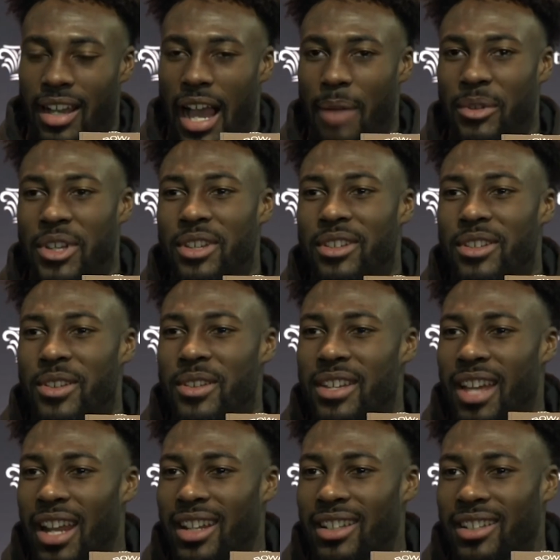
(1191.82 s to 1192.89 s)
I mean, you
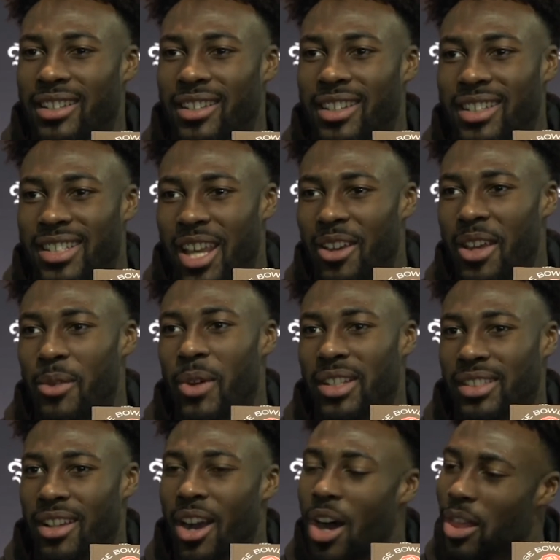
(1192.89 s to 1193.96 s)
kind of tell he
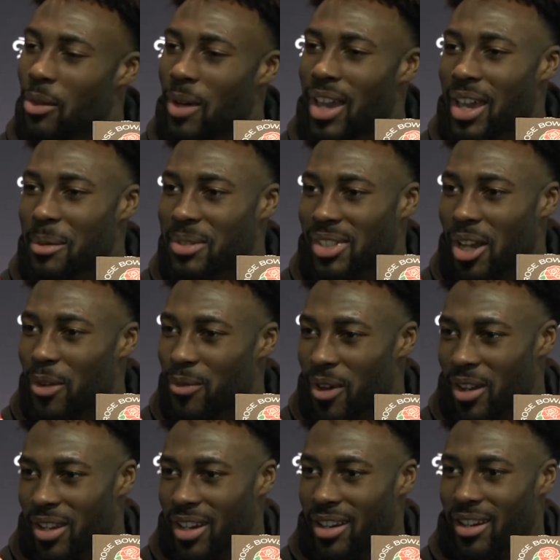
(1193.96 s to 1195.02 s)
wasn't all the way himself
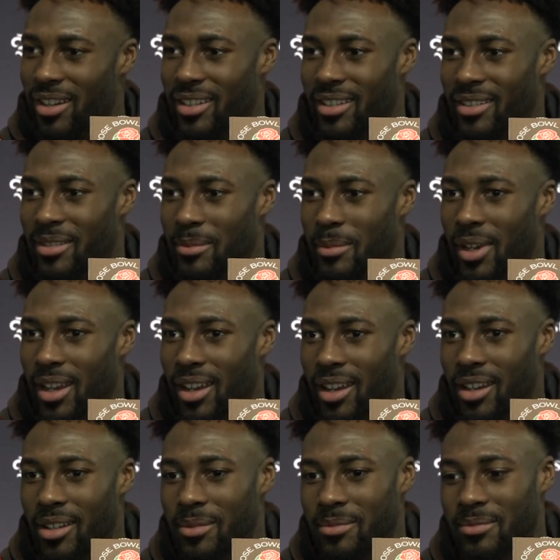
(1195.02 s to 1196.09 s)
all year,
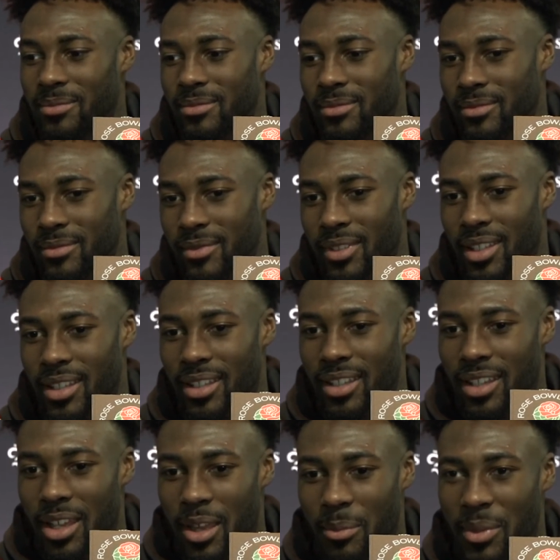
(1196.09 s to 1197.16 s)
but
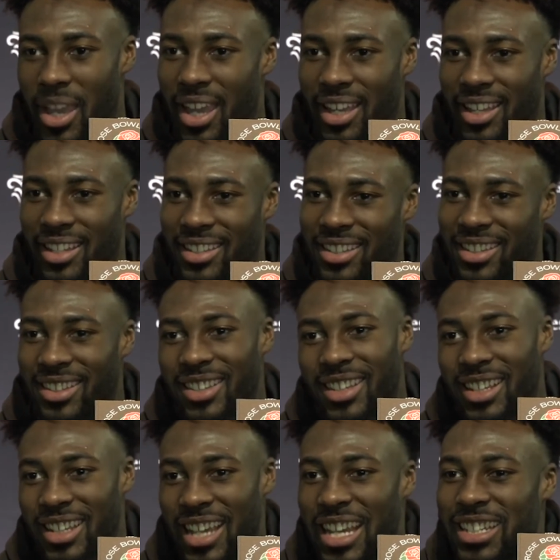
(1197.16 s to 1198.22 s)
yeah,
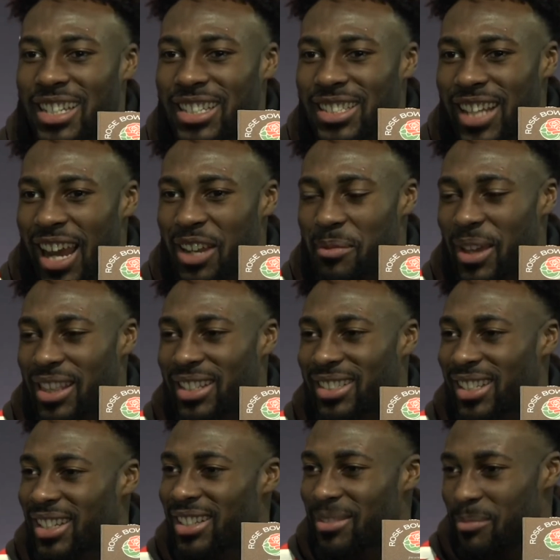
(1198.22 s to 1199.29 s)
He just had to make the
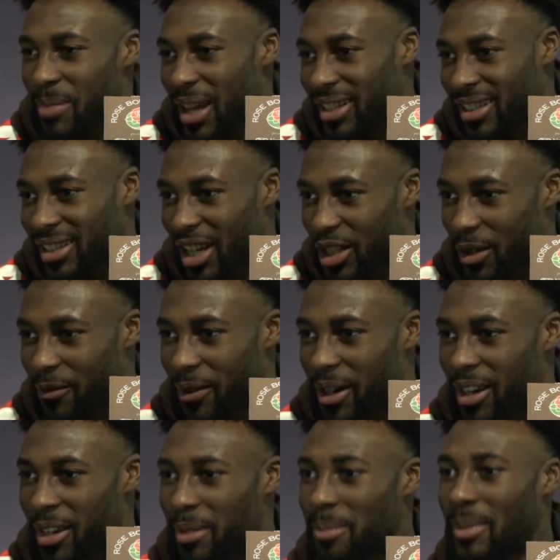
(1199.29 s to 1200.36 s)
best decision
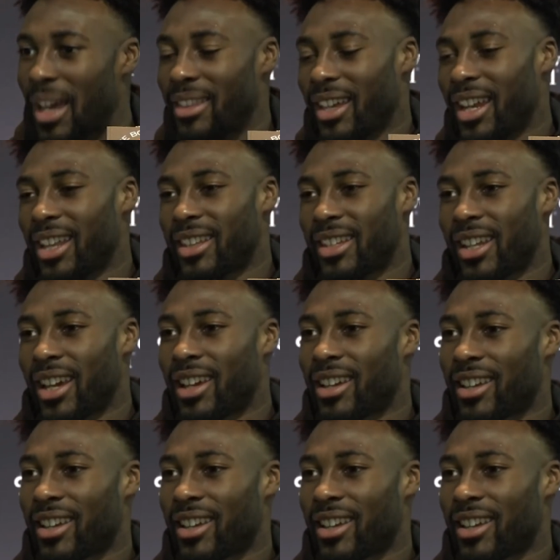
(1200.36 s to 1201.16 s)
for him at the end of the day.